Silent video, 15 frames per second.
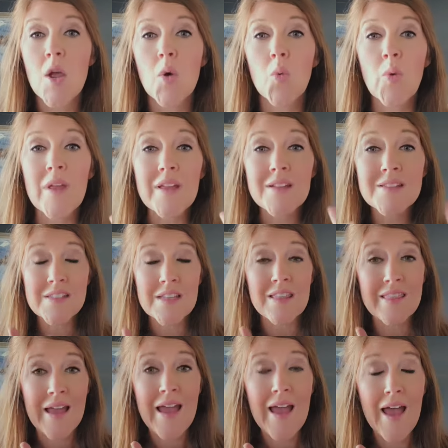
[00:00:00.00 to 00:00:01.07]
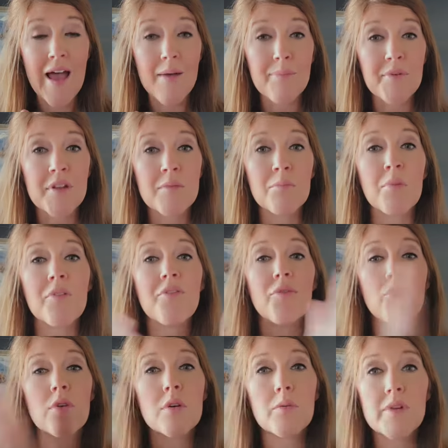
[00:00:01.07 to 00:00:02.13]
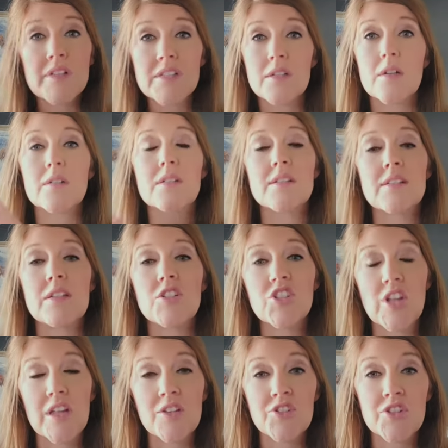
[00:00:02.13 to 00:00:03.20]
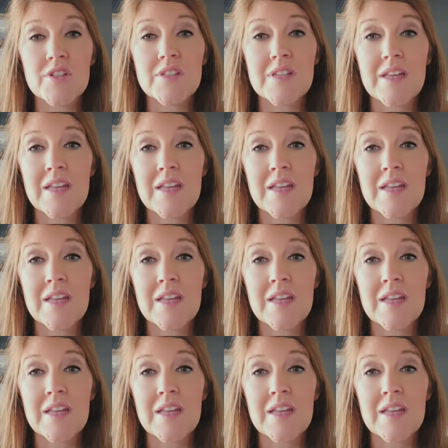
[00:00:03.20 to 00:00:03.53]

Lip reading: we can that happen before we start to see changes